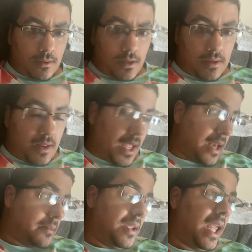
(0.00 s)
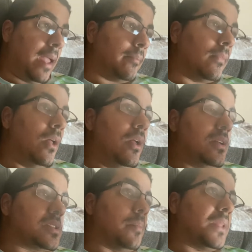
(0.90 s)
It kind of became
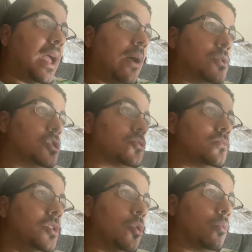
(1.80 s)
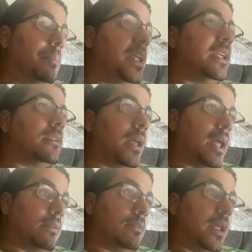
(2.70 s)
something I would just, repeat.
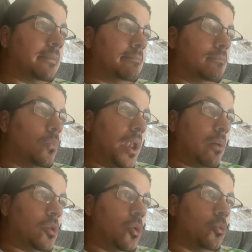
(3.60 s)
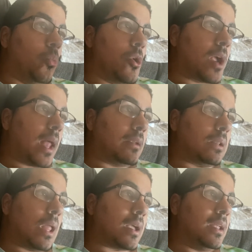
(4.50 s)
And when I would go to work, I'd
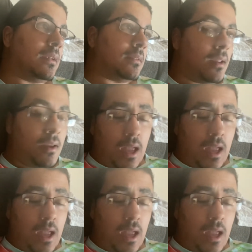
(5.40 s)
clock in.